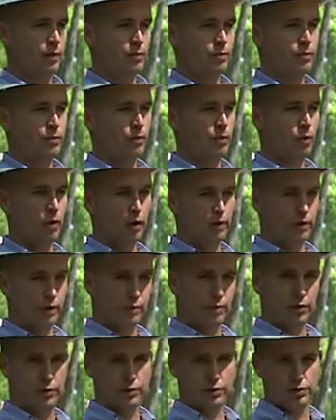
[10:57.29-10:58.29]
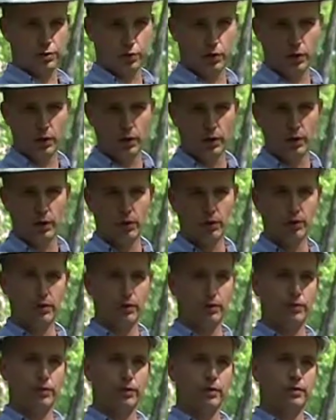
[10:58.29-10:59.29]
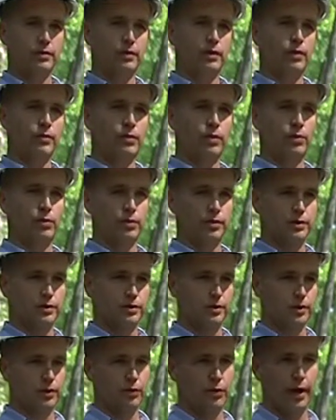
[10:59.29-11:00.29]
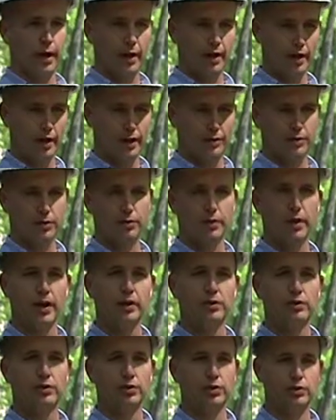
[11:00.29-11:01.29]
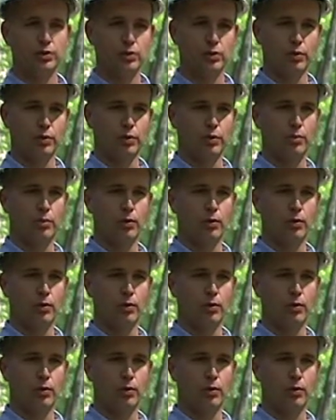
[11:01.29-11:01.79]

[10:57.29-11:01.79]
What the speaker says: working with the soil, or if you had an excavation that you were going to pour